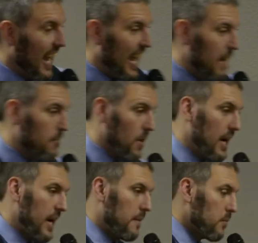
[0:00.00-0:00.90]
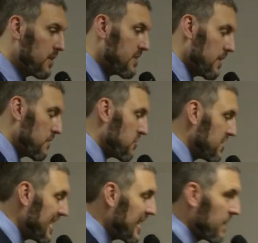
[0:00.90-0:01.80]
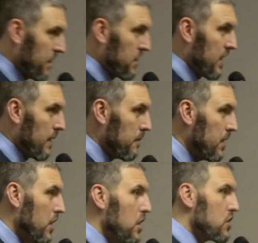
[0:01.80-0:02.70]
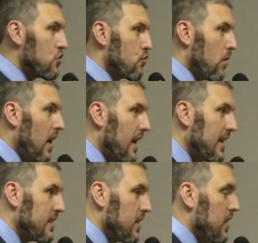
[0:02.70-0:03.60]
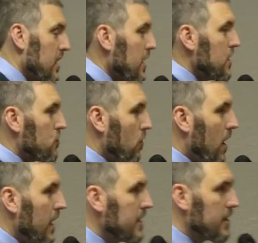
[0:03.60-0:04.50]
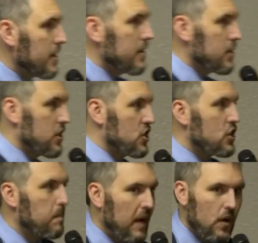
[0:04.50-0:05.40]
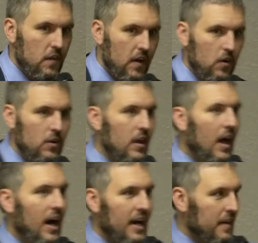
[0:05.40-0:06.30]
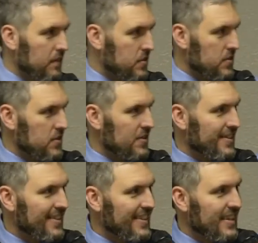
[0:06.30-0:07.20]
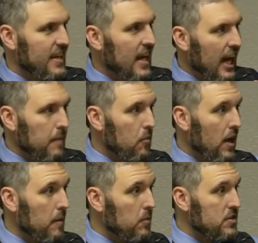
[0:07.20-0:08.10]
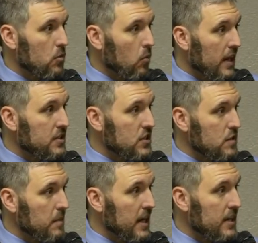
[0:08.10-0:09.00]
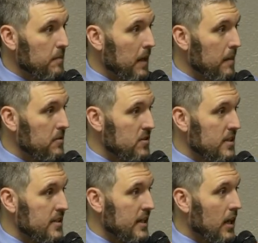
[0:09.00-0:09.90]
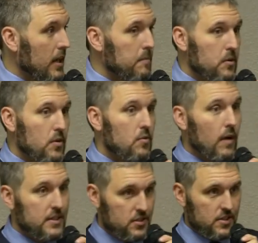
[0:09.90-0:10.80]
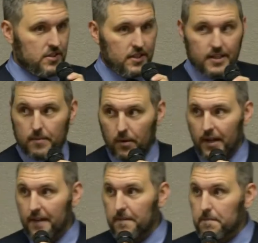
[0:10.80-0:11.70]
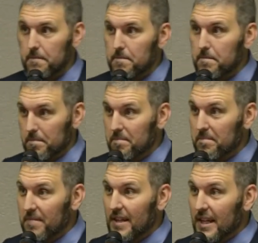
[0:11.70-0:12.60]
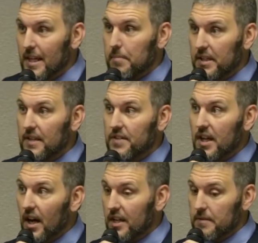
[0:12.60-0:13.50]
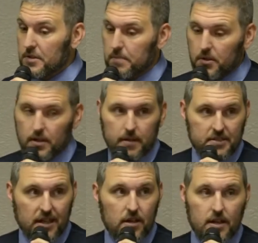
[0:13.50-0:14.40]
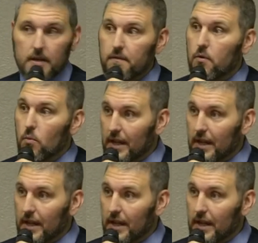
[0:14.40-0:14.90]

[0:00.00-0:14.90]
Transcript: Abraham was interceding for them, trying to, trying to, to spare their lives. Abraham was a righteous man. The Bible says that God imputed righteousness unto him, right? He believed God and it was imputed, it was counted to him for